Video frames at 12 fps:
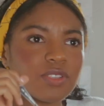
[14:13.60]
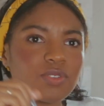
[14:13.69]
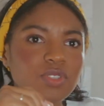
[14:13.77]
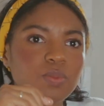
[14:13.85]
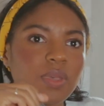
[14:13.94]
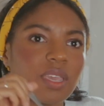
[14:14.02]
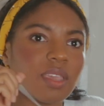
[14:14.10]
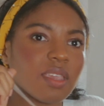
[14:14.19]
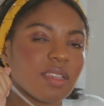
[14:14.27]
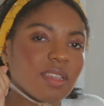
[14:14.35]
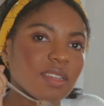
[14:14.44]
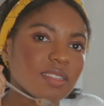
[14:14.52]
to use
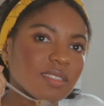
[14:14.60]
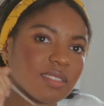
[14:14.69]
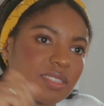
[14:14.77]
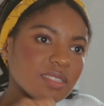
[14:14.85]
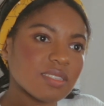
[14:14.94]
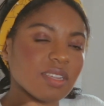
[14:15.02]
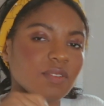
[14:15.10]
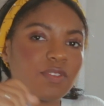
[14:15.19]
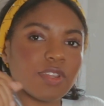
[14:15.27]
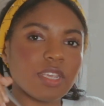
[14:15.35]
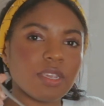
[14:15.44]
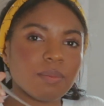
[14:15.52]
my
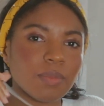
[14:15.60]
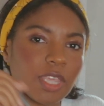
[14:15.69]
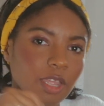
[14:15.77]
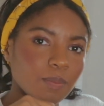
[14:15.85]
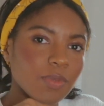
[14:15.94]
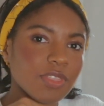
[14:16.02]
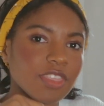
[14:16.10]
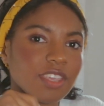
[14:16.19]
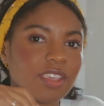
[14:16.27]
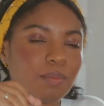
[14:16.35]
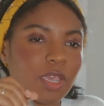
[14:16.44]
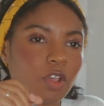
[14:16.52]
sensitivity, my
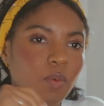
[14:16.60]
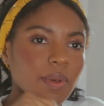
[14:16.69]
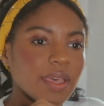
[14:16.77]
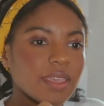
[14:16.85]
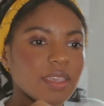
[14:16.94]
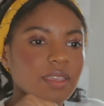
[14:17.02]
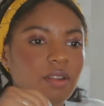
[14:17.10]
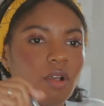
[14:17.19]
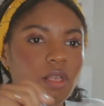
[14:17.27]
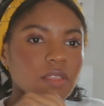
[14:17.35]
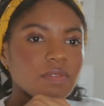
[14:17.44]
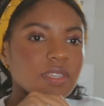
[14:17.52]
empathy, and my quiet,
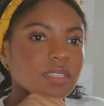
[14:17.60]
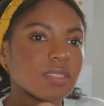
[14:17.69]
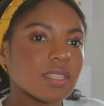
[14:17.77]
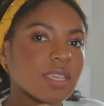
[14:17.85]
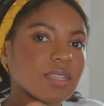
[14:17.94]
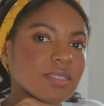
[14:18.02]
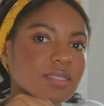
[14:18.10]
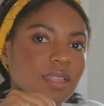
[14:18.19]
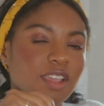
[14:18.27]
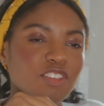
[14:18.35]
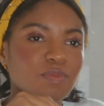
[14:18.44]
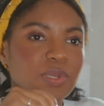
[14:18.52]
all of these things
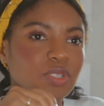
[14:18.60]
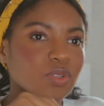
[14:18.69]
that I've been